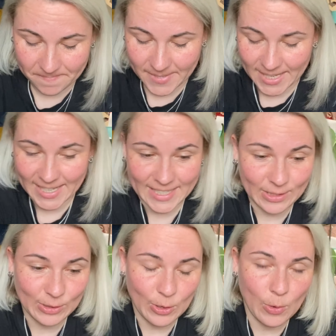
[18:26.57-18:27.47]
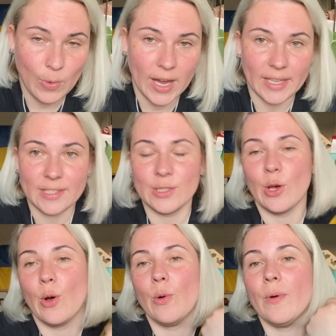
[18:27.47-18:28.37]
I don't know why.
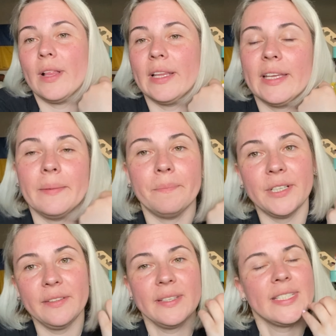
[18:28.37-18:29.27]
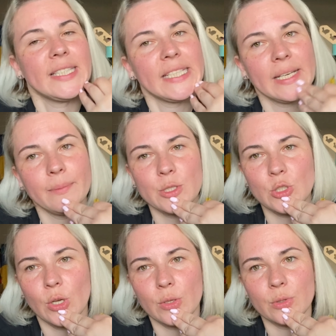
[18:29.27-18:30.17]
So previously I was
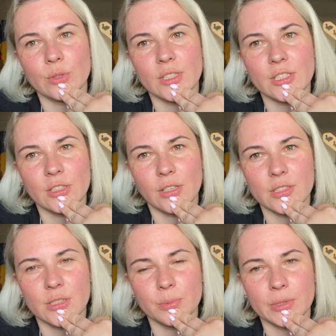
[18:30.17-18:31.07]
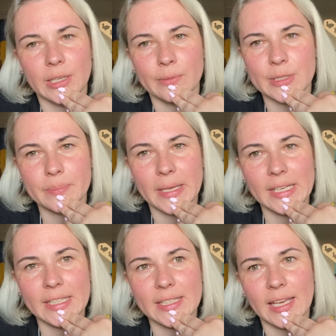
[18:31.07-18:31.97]
showing you dishcloths what I was making.